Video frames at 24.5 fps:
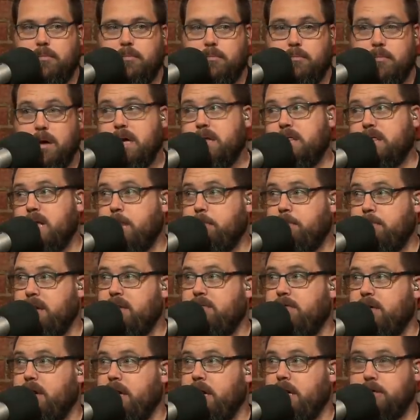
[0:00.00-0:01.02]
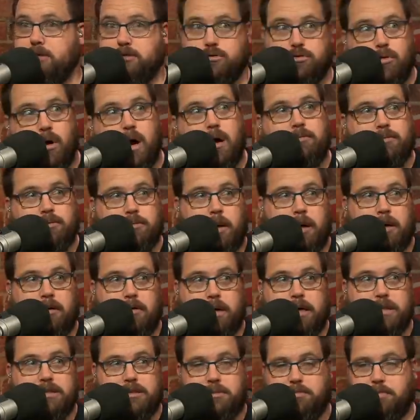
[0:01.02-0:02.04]
make that pivot and drop JaMycal
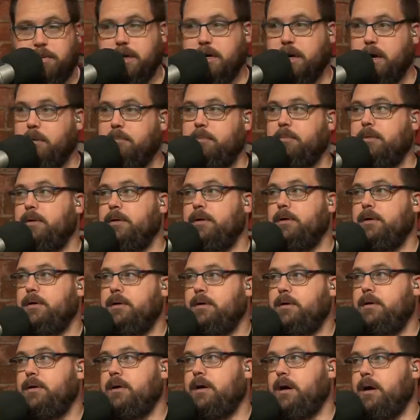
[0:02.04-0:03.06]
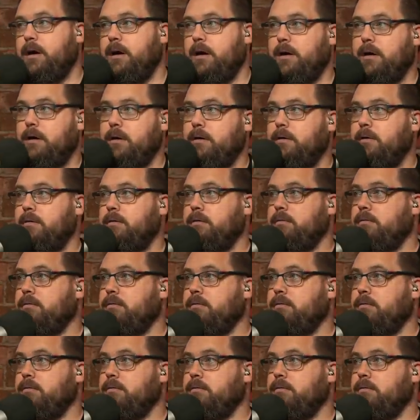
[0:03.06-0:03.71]
Hasty to pick up uh,